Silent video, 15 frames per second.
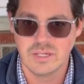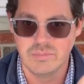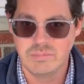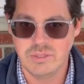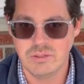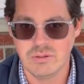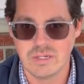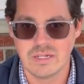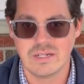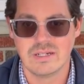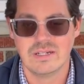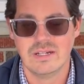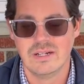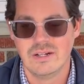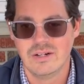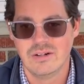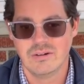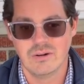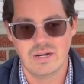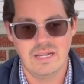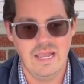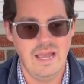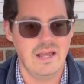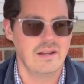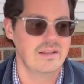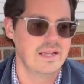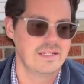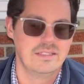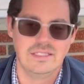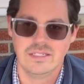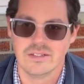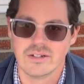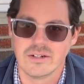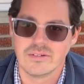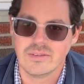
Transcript: a Buick, or a Cadillac dealer.